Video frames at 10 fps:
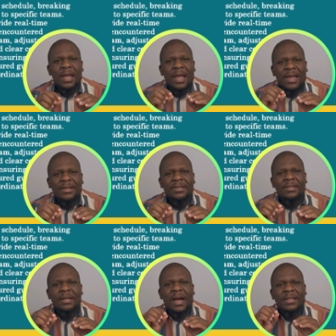and
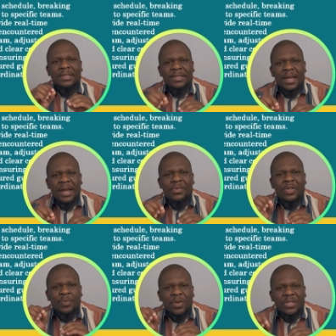assign
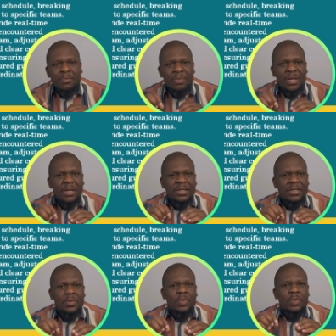
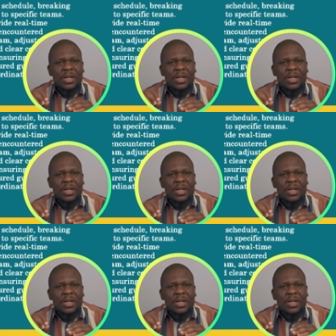responsibility to